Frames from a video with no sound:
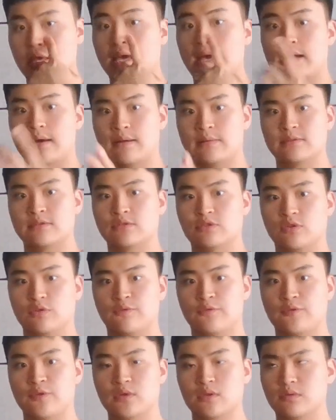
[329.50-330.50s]
Yeah,
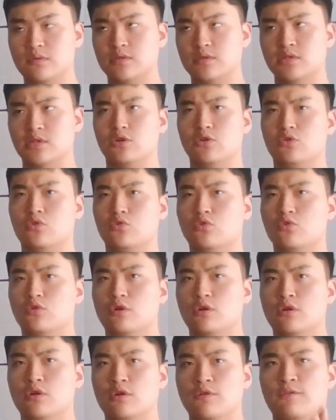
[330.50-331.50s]
so
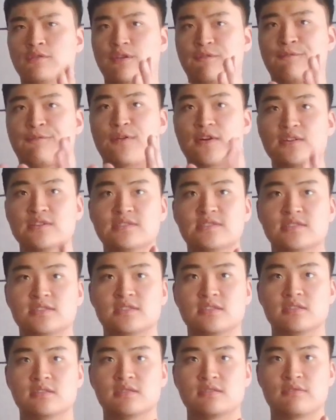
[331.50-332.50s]
the
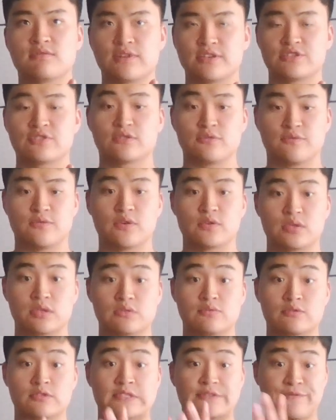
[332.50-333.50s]
first threshold
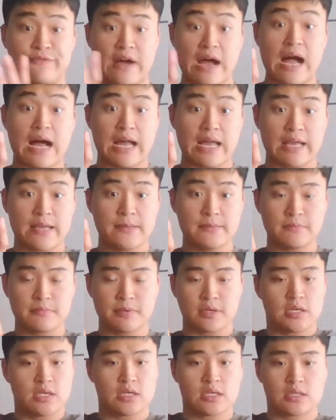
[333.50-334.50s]
voltage was
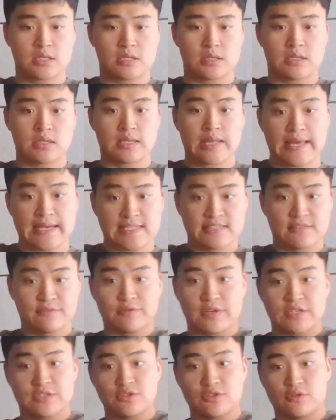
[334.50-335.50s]
5, but the next
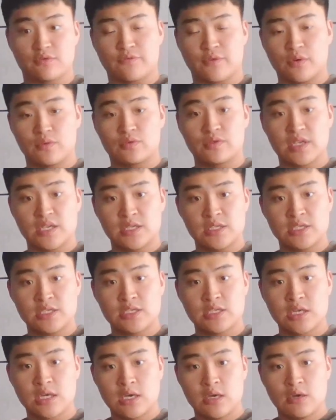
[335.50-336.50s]
threshold
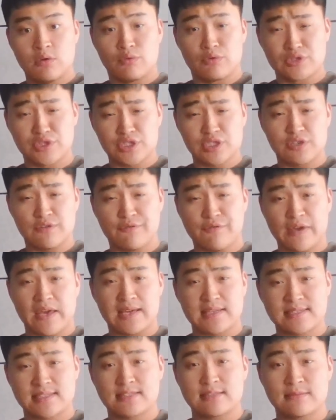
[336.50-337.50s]
voltage, which
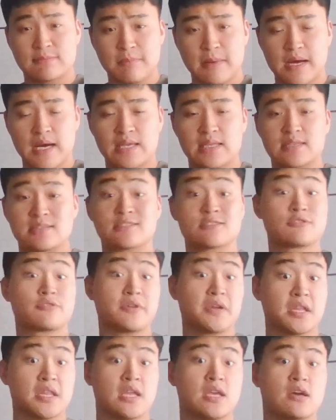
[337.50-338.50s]
affects by the
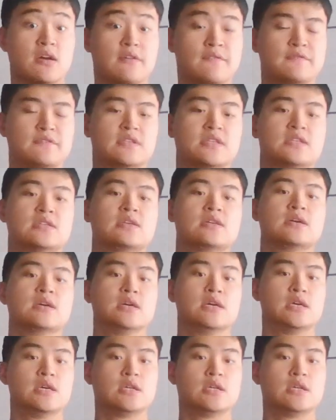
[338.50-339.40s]
screening of the